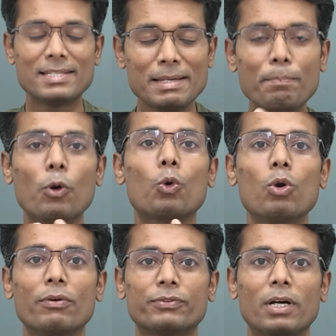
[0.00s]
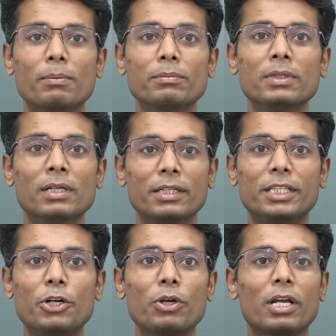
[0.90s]
a simple rule of thumb
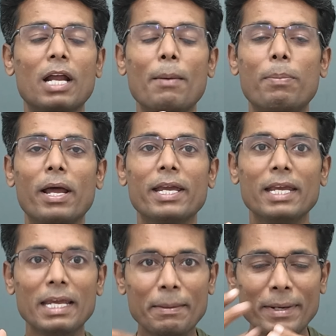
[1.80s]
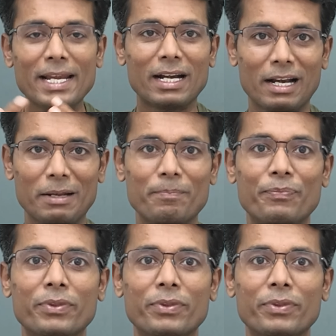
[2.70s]
that you can apply immediately.